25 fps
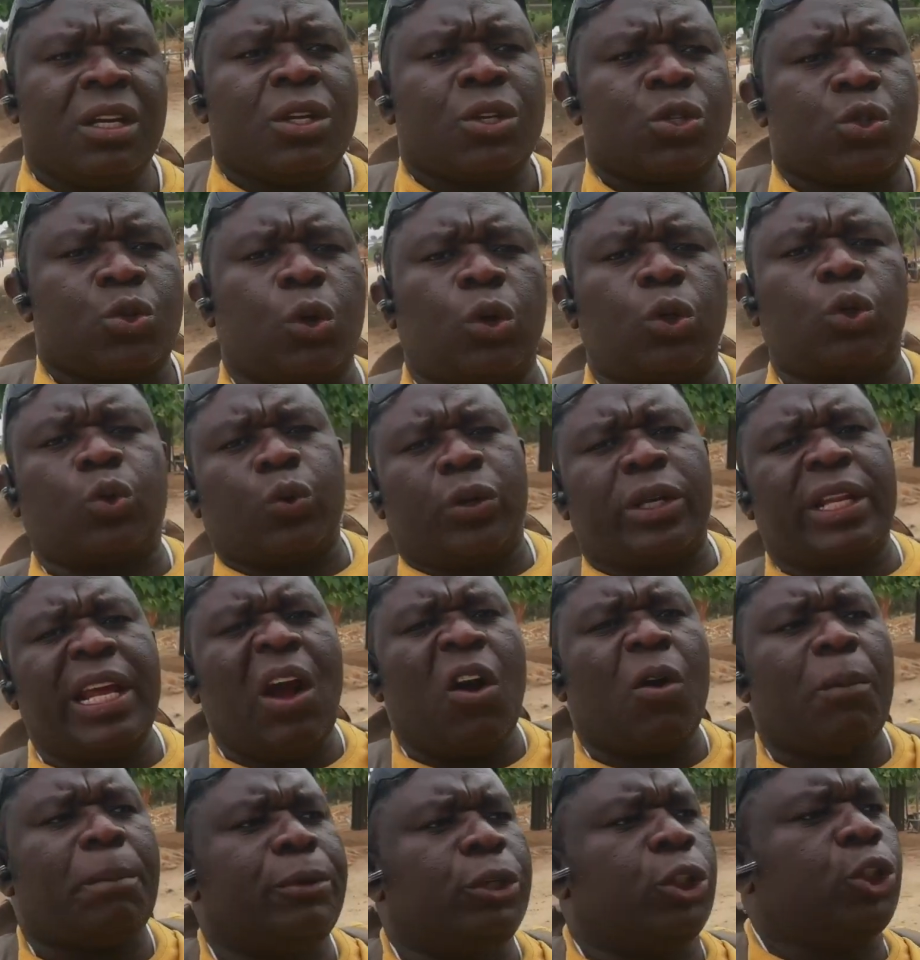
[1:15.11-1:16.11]
So today
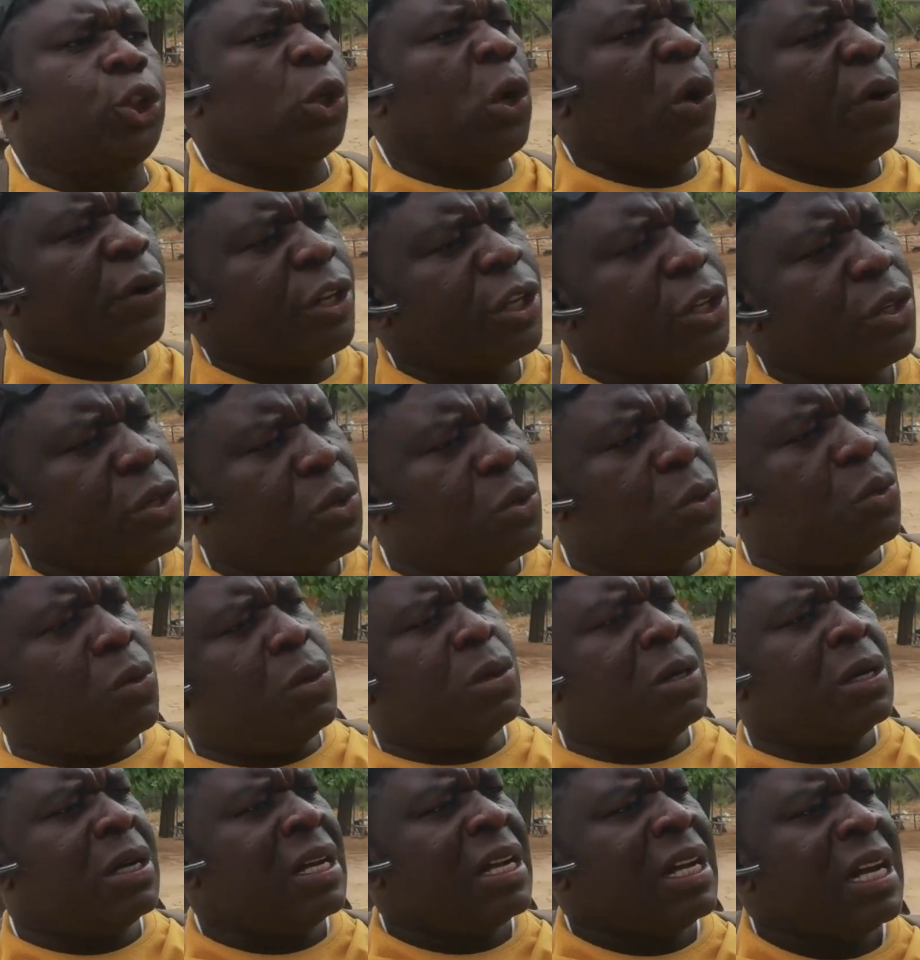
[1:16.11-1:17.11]
I'll be showing
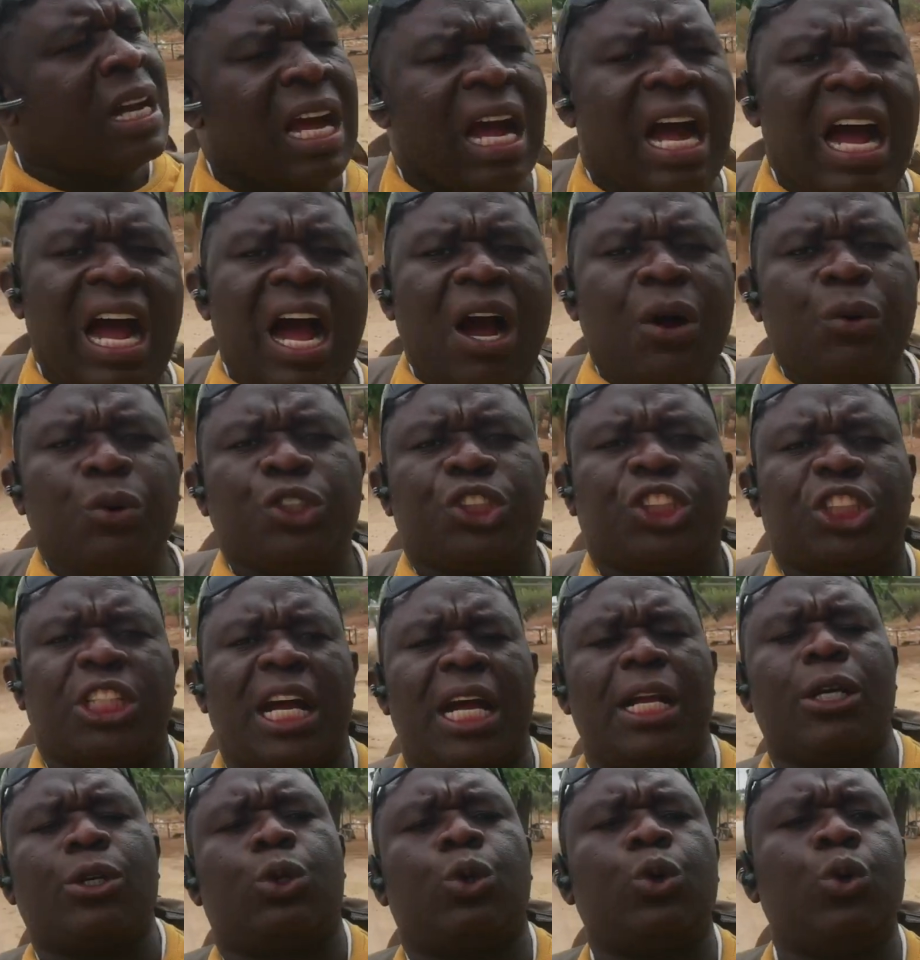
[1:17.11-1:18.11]
you how
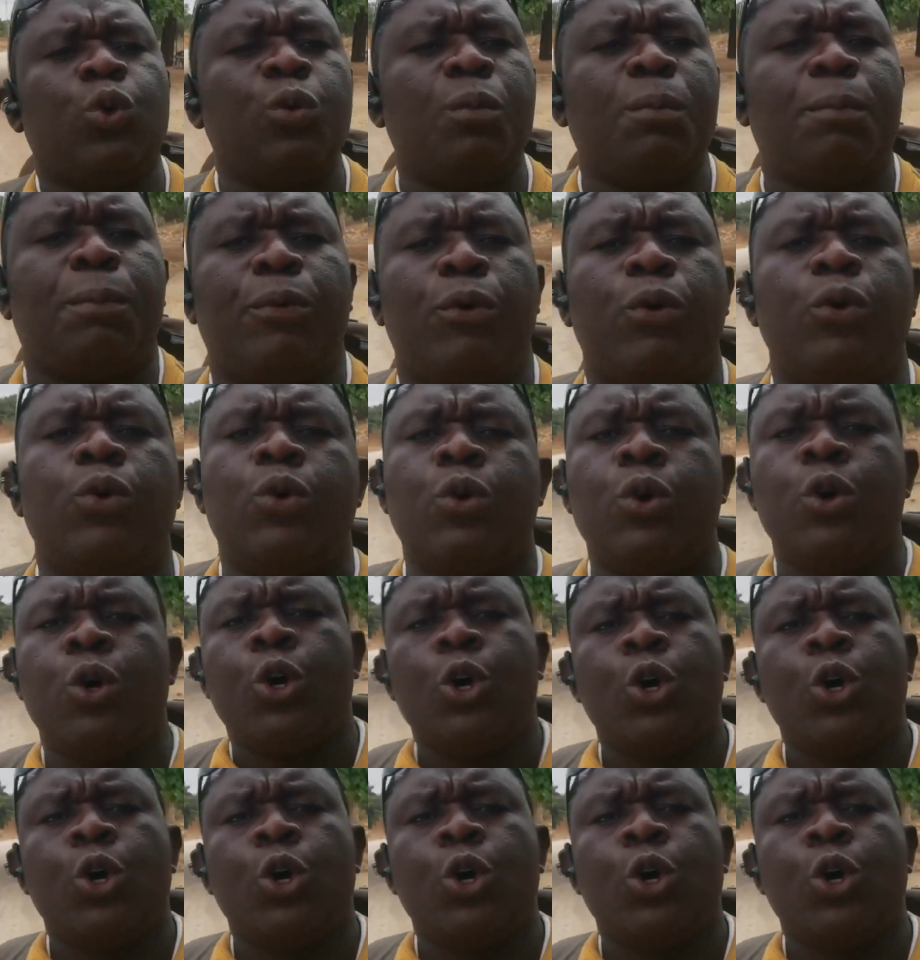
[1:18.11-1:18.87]
Shantumbu